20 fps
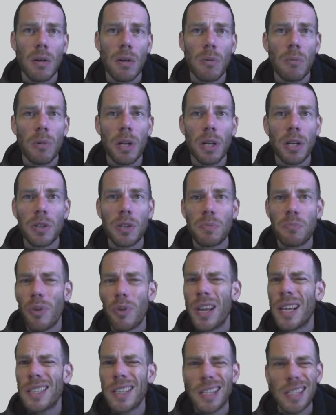which
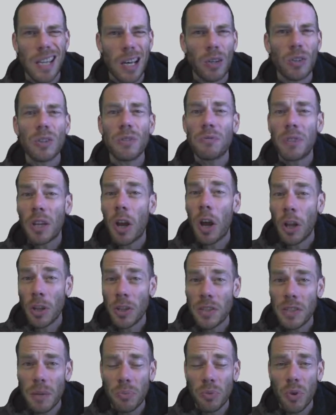brings us out of the
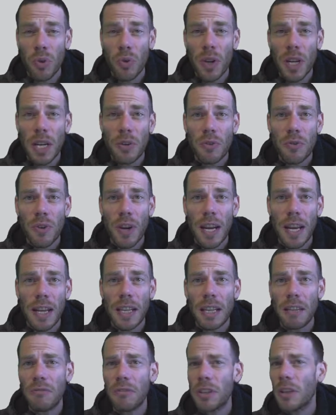concept during a
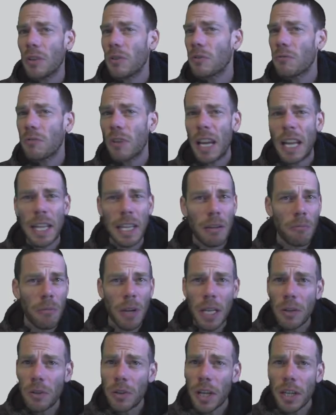training if you don't find the
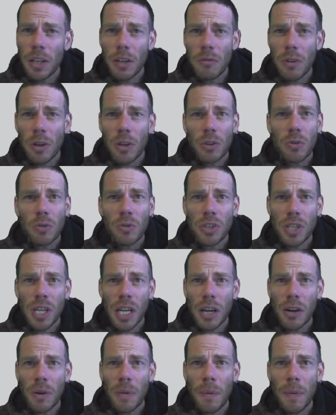window that you want to
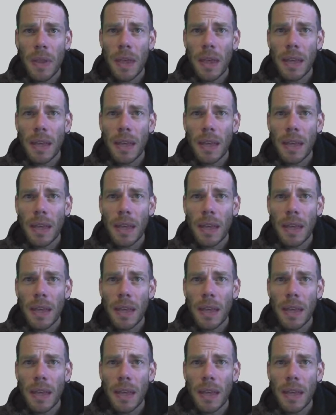share.